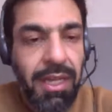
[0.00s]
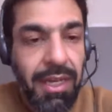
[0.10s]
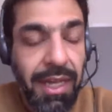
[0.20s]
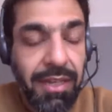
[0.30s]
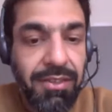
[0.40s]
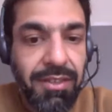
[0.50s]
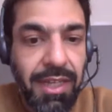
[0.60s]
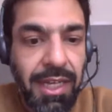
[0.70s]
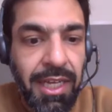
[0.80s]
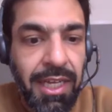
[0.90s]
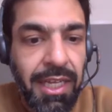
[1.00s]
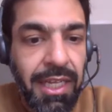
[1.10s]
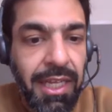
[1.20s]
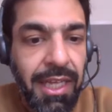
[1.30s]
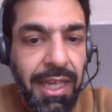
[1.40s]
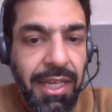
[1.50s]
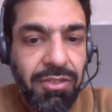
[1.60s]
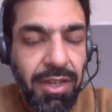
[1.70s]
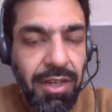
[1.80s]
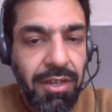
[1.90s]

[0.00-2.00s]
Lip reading: next is